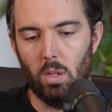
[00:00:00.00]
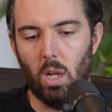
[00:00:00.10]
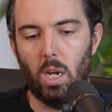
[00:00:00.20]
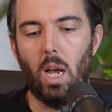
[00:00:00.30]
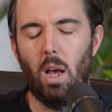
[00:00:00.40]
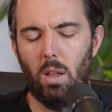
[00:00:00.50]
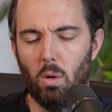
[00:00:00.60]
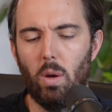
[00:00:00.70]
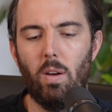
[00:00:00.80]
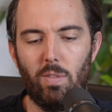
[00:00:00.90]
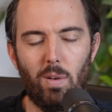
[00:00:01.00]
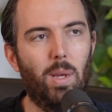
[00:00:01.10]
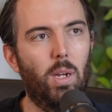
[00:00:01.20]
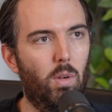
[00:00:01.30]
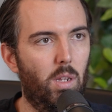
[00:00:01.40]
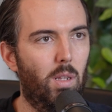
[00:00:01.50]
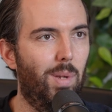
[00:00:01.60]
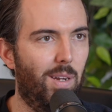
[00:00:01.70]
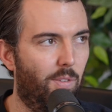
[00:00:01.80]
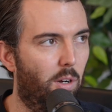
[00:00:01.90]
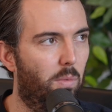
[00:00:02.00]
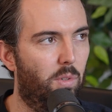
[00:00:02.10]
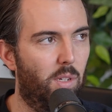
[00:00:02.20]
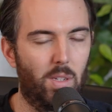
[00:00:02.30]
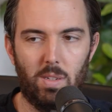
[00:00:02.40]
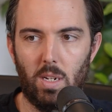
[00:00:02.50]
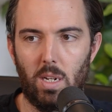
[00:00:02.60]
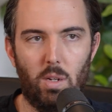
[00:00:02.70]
a lawyer from like one of the big firms in the city